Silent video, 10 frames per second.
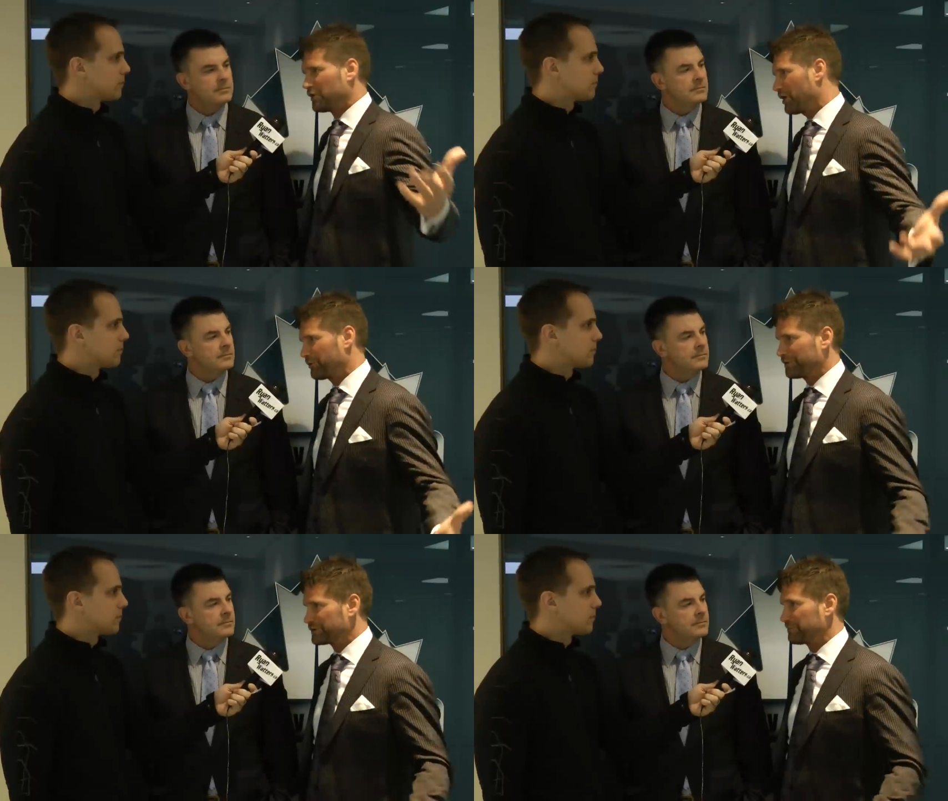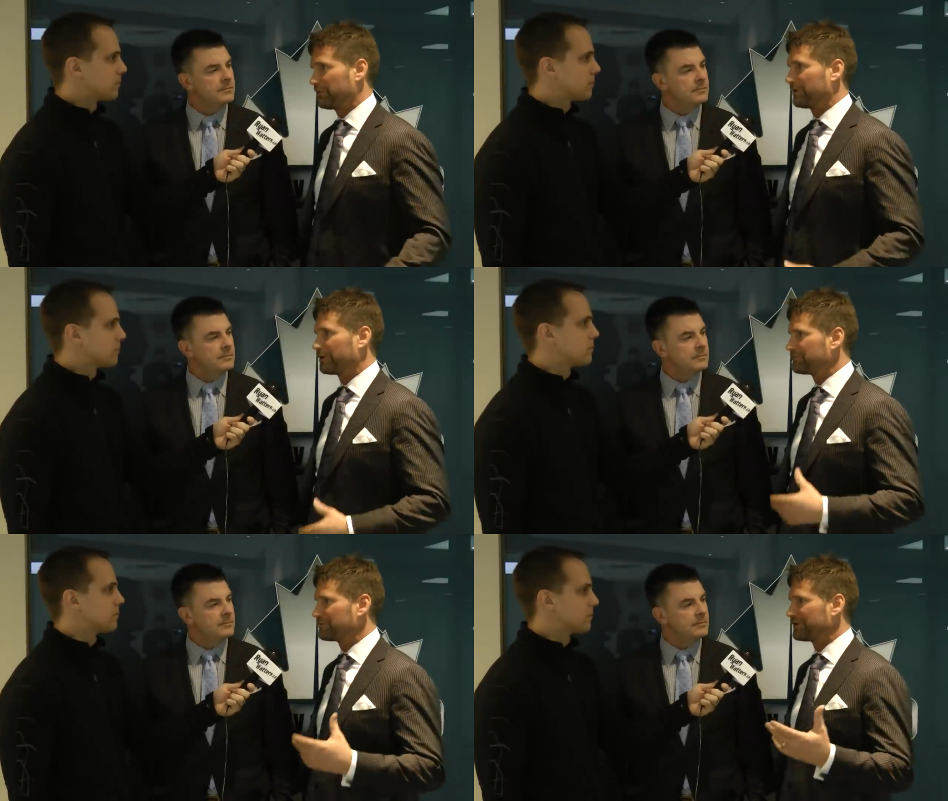Speaker 1: ongoing
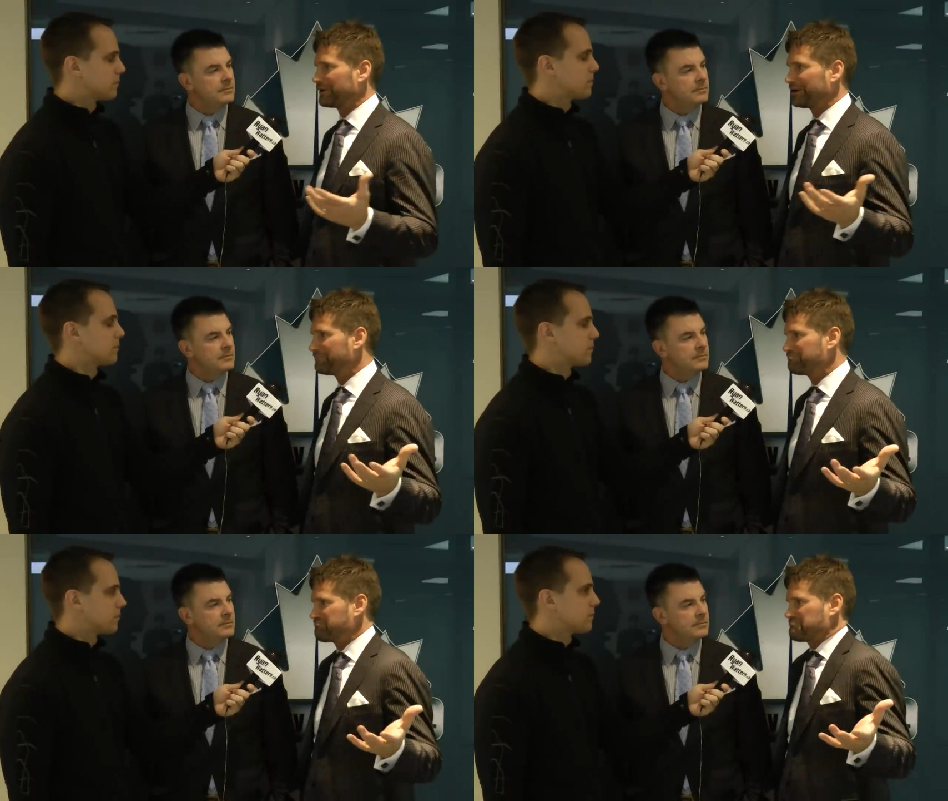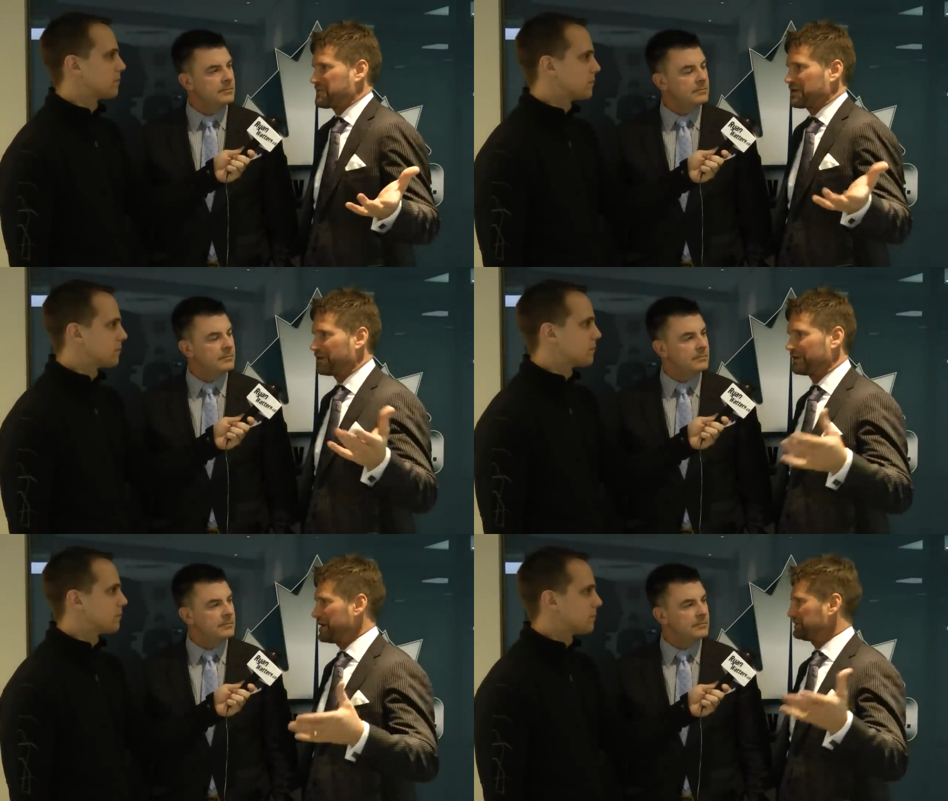support uh,
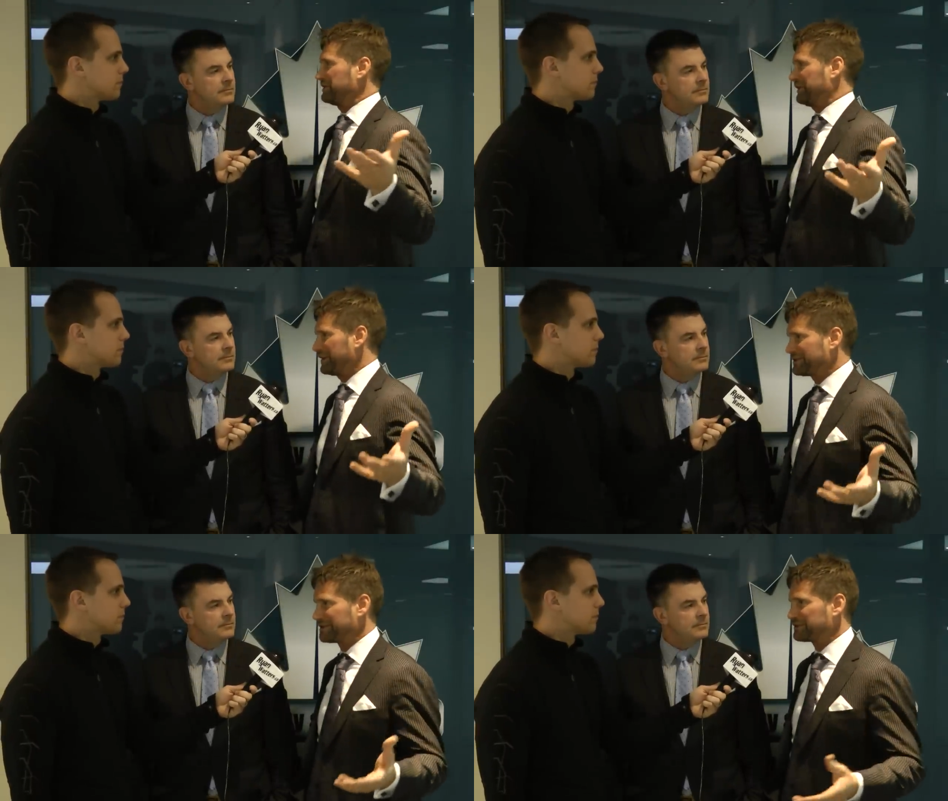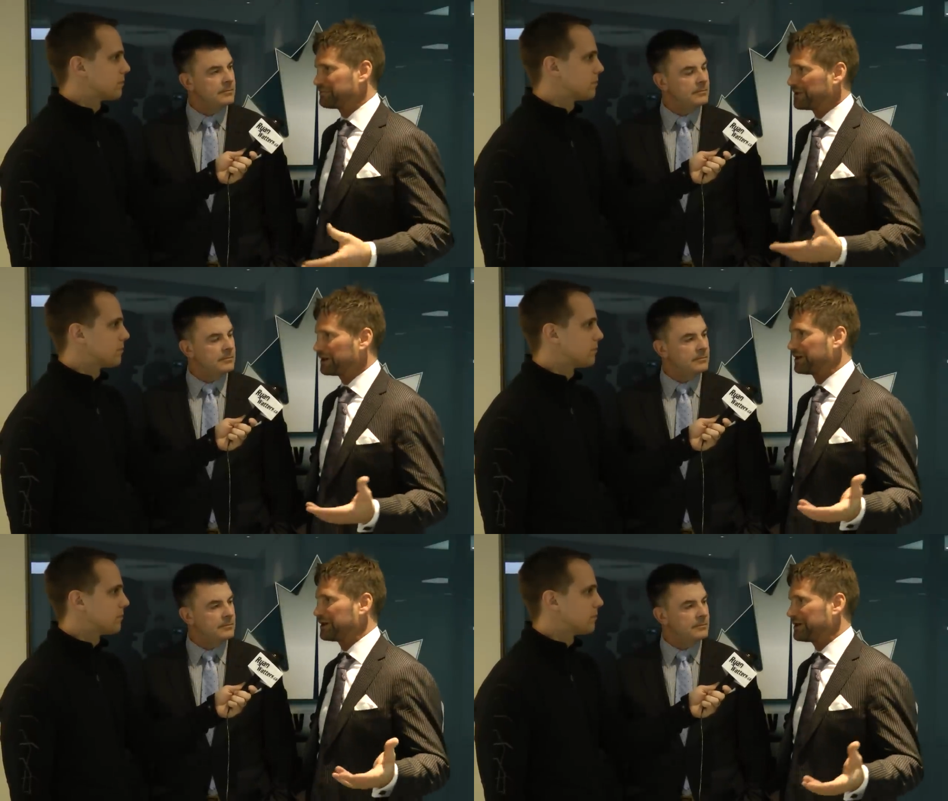instantly, essentially being a
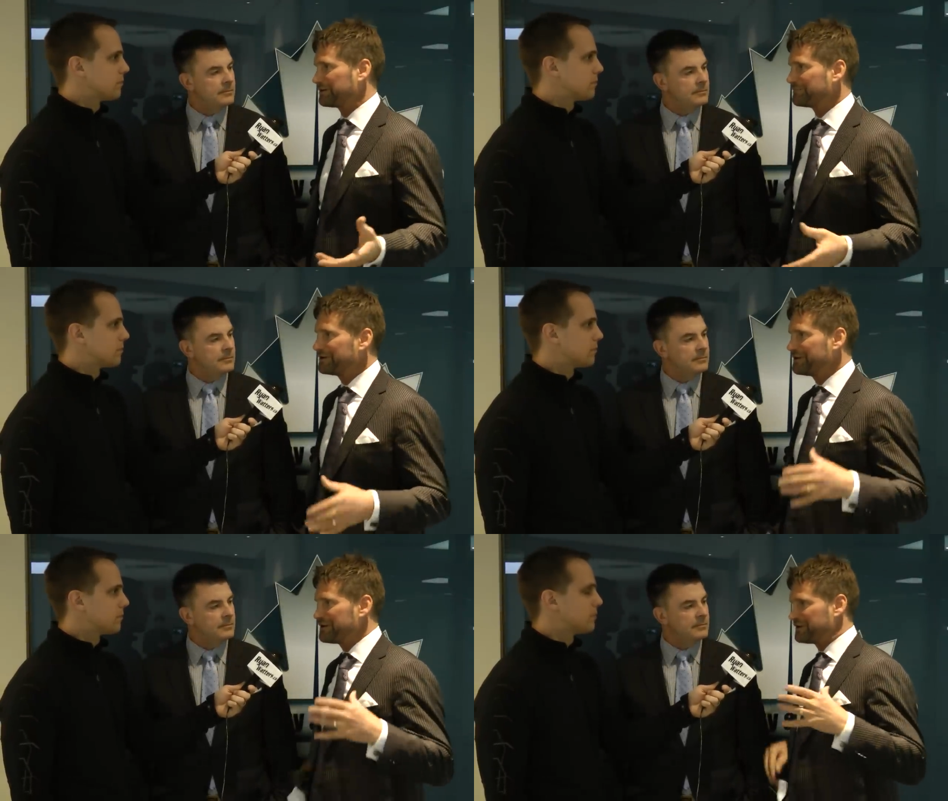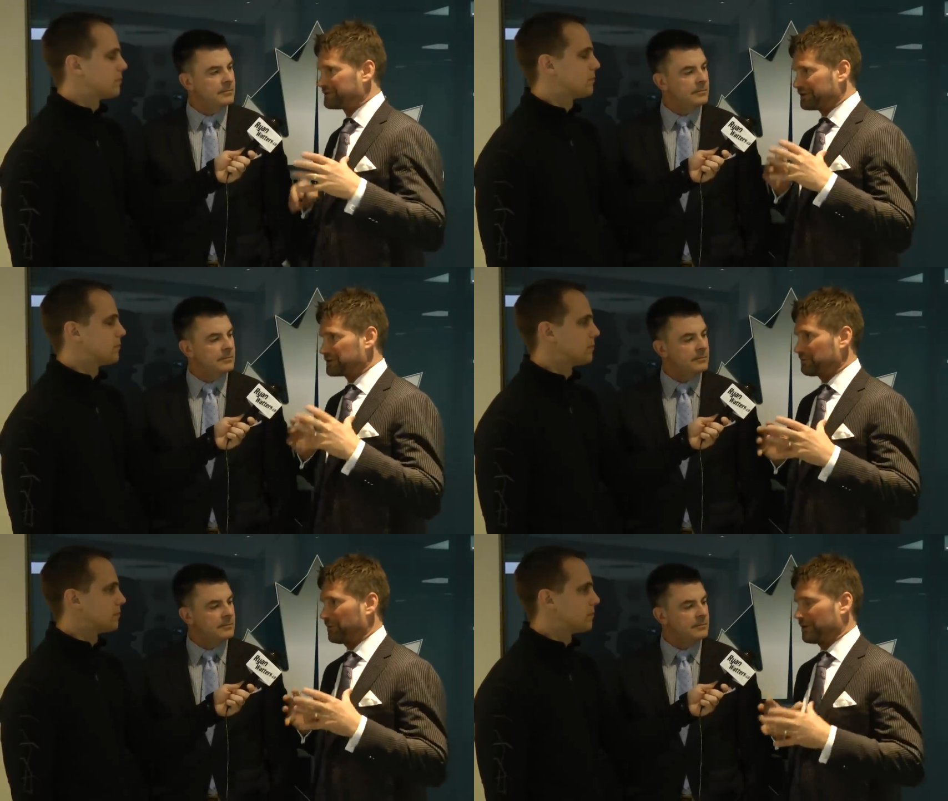Canadian sort of
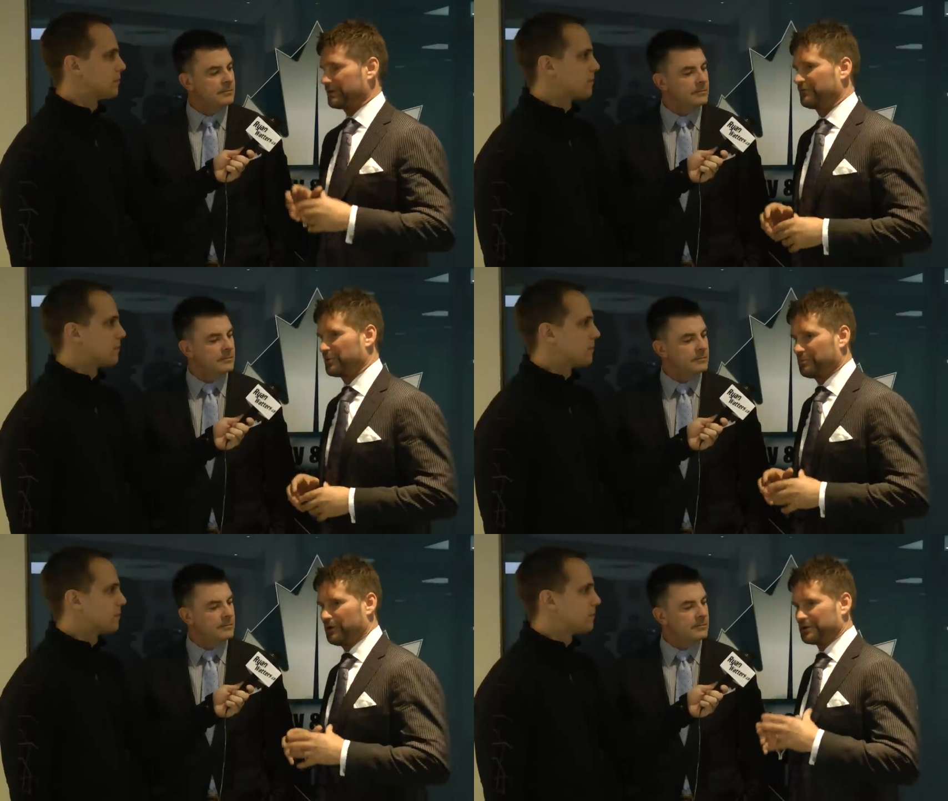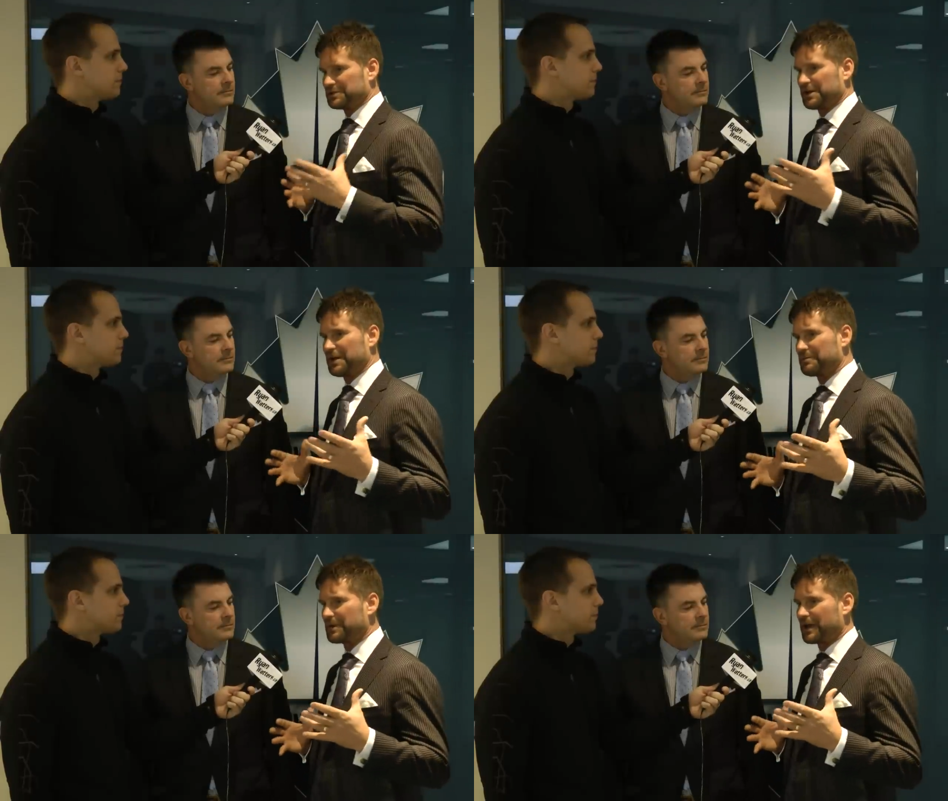sport. Football is
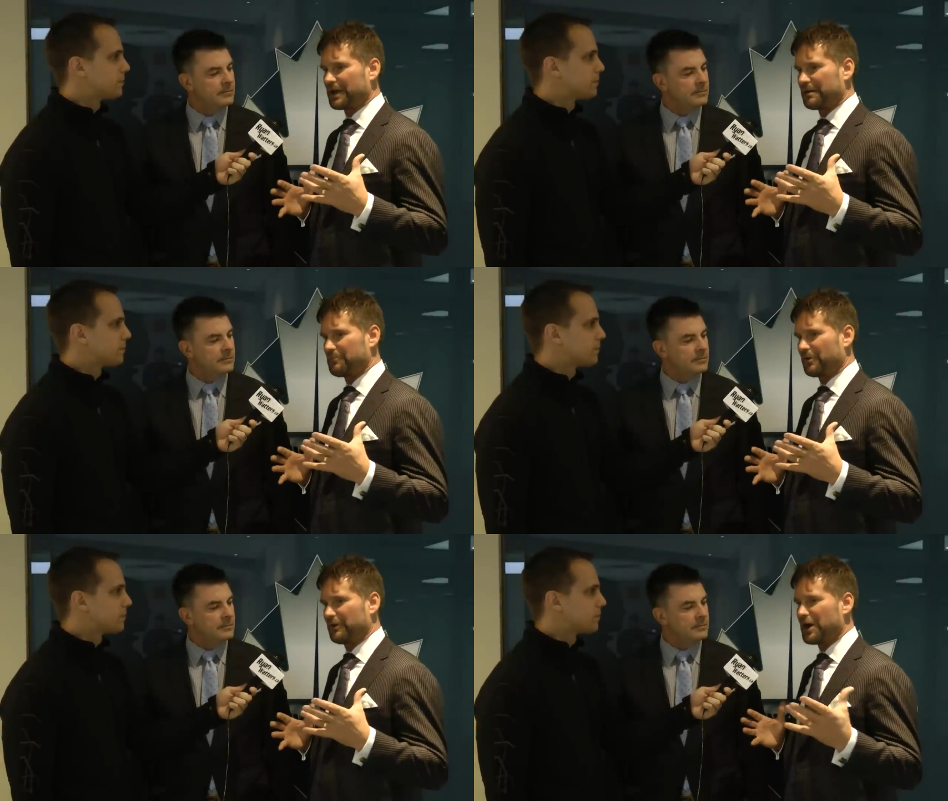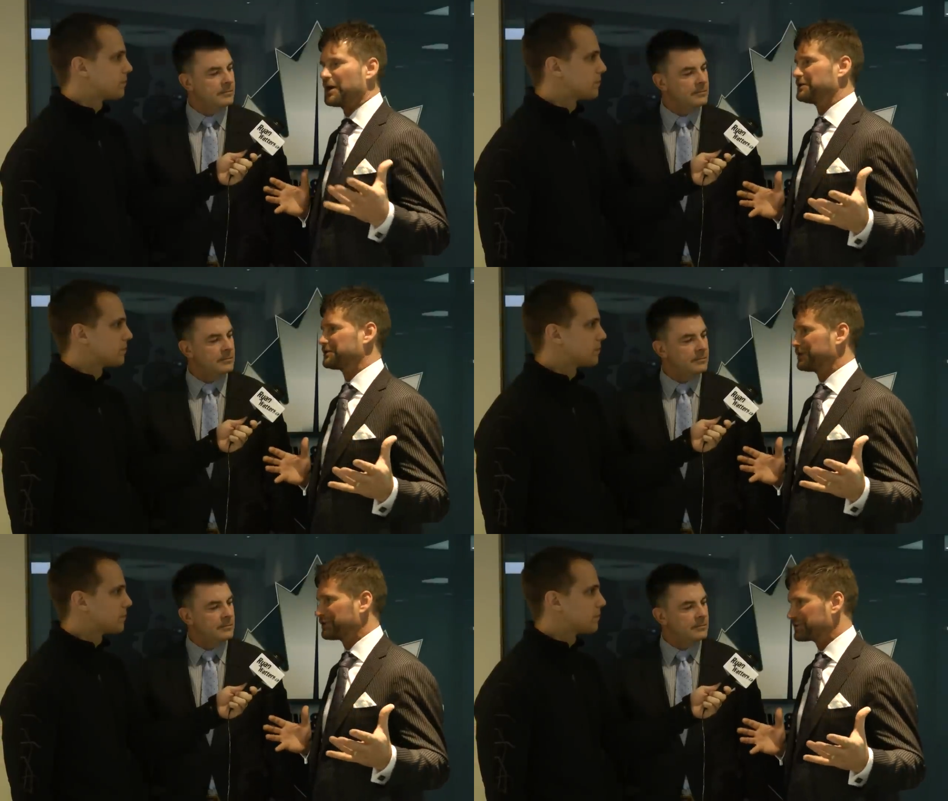uh, more of an
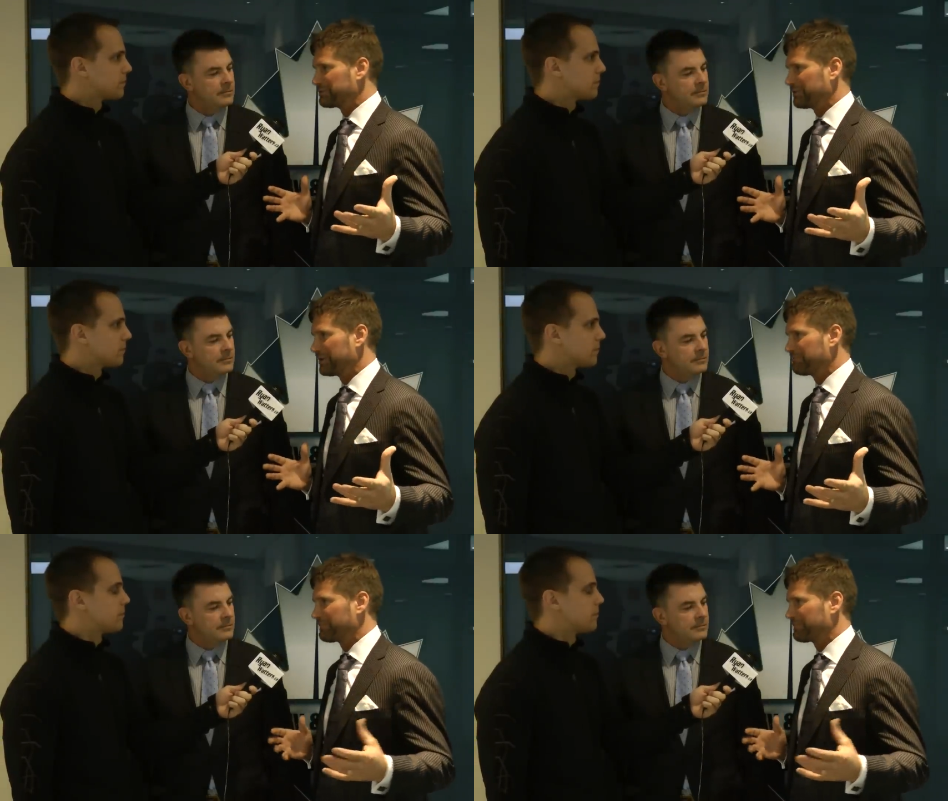unsung sport,